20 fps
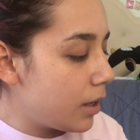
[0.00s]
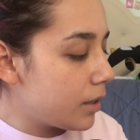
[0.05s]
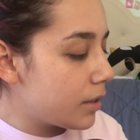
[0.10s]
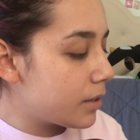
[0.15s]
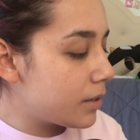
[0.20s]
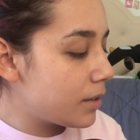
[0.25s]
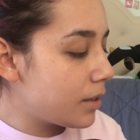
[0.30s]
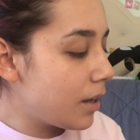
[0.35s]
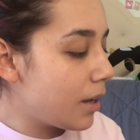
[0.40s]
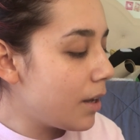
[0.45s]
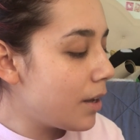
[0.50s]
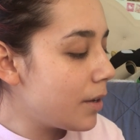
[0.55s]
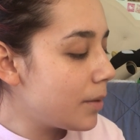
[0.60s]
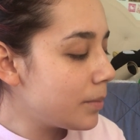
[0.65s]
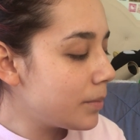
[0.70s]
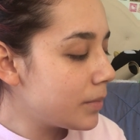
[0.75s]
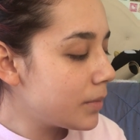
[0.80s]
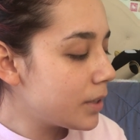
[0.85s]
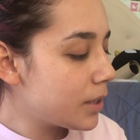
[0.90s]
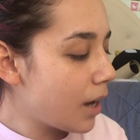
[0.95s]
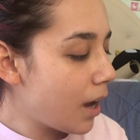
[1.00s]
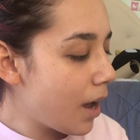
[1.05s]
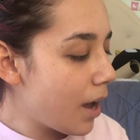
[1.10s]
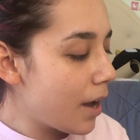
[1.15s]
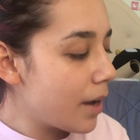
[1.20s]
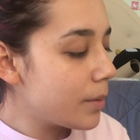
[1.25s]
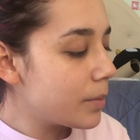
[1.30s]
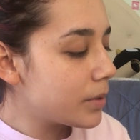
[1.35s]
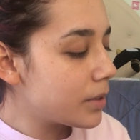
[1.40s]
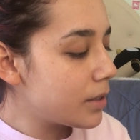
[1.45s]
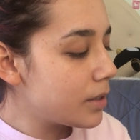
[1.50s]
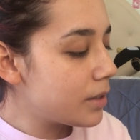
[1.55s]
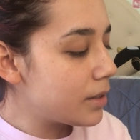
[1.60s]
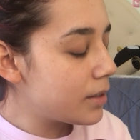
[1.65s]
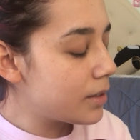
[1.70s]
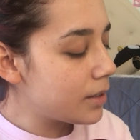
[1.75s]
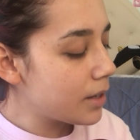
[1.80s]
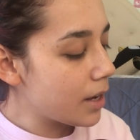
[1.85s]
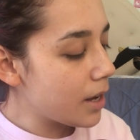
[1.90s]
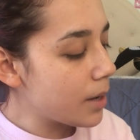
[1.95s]
Sometimes it
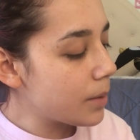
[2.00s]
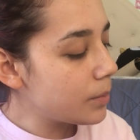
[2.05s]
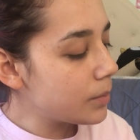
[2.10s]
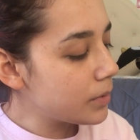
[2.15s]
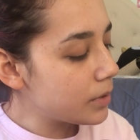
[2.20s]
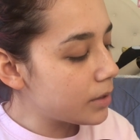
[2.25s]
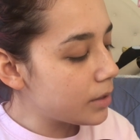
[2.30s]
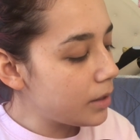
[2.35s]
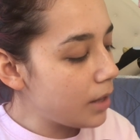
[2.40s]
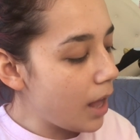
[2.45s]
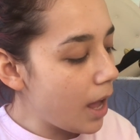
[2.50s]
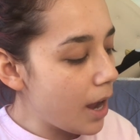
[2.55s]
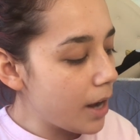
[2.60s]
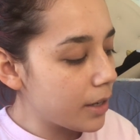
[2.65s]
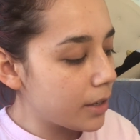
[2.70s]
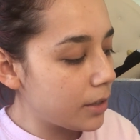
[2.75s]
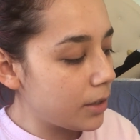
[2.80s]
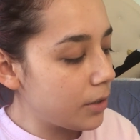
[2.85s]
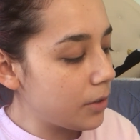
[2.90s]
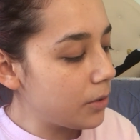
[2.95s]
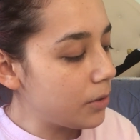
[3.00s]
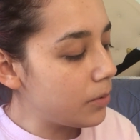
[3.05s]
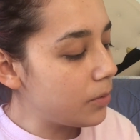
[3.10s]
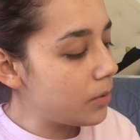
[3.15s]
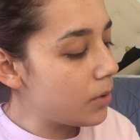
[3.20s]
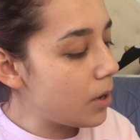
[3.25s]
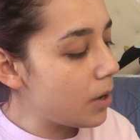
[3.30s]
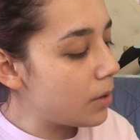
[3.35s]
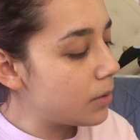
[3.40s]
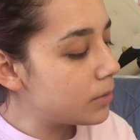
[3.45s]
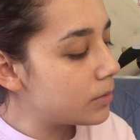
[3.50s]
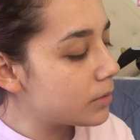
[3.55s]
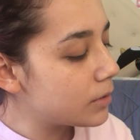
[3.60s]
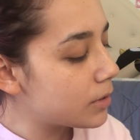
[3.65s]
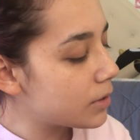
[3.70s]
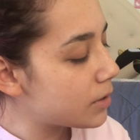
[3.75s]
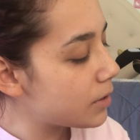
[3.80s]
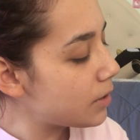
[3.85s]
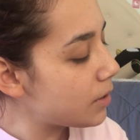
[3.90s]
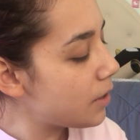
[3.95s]
seems like you
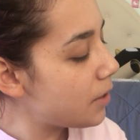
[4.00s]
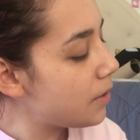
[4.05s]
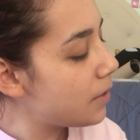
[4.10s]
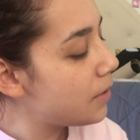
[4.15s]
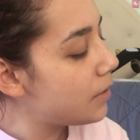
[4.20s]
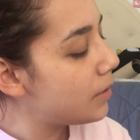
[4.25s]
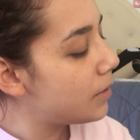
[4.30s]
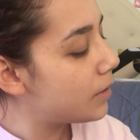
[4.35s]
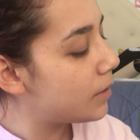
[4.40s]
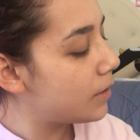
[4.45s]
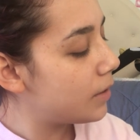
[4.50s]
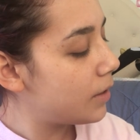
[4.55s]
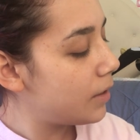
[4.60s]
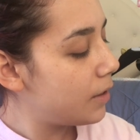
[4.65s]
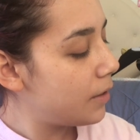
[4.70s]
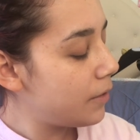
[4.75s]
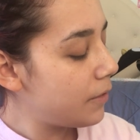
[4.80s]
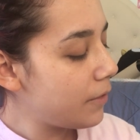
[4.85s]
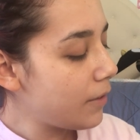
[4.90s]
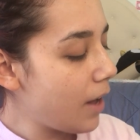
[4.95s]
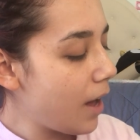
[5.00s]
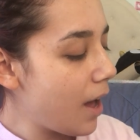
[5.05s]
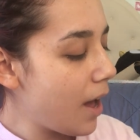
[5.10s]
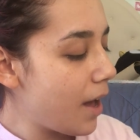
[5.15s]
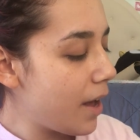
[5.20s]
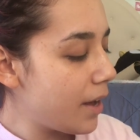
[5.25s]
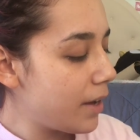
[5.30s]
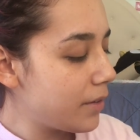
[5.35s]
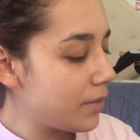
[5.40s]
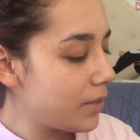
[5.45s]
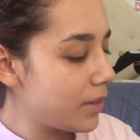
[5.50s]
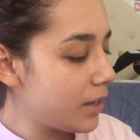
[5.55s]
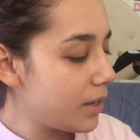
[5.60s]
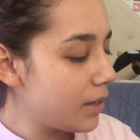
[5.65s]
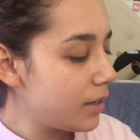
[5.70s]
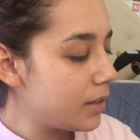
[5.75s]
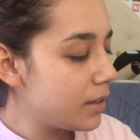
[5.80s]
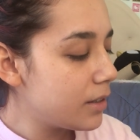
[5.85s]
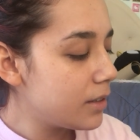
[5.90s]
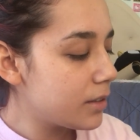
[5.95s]
won't survive
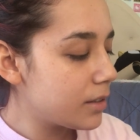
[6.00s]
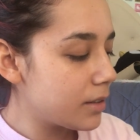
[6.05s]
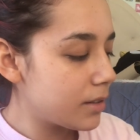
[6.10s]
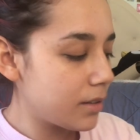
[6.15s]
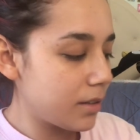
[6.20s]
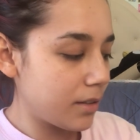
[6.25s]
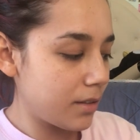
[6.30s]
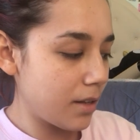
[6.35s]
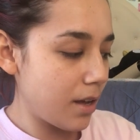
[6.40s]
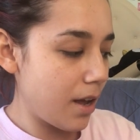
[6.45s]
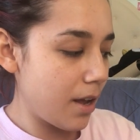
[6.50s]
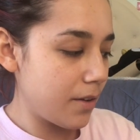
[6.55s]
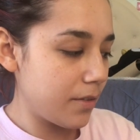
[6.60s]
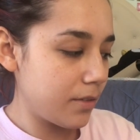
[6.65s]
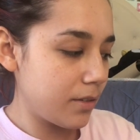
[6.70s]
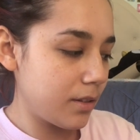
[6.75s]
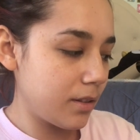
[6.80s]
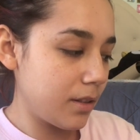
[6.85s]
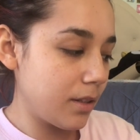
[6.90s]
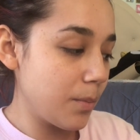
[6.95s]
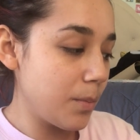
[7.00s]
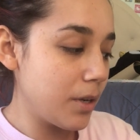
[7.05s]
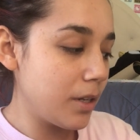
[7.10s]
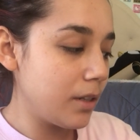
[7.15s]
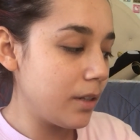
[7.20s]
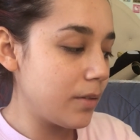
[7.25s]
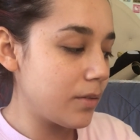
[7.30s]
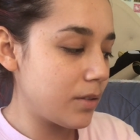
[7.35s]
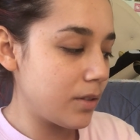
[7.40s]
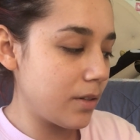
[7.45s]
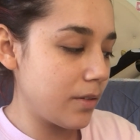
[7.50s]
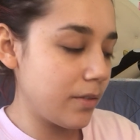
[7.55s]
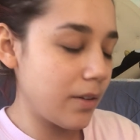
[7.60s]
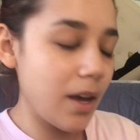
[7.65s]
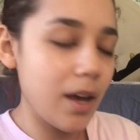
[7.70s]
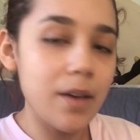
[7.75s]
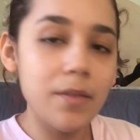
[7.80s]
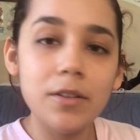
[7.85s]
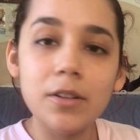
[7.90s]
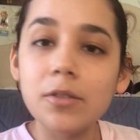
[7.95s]
this. At the middle of
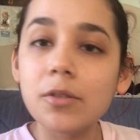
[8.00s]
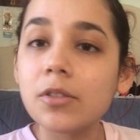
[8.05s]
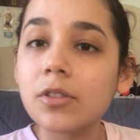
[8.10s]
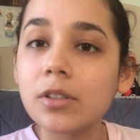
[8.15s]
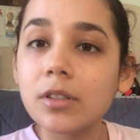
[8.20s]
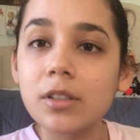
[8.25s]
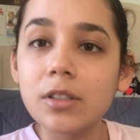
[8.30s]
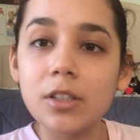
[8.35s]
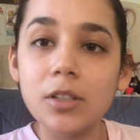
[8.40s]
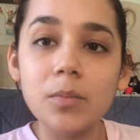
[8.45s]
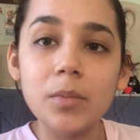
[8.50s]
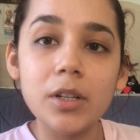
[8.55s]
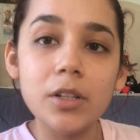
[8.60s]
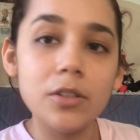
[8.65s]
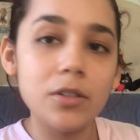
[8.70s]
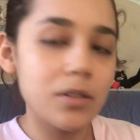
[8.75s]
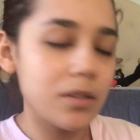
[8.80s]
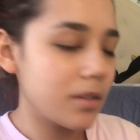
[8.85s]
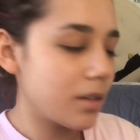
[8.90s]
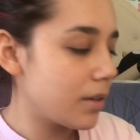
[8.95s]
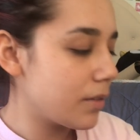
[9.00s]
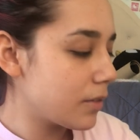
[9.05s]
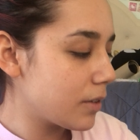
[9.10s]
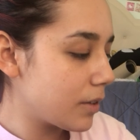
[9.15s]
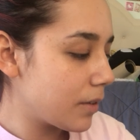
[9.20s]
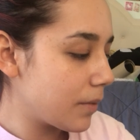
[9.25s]
survive, you're switching to G major 7.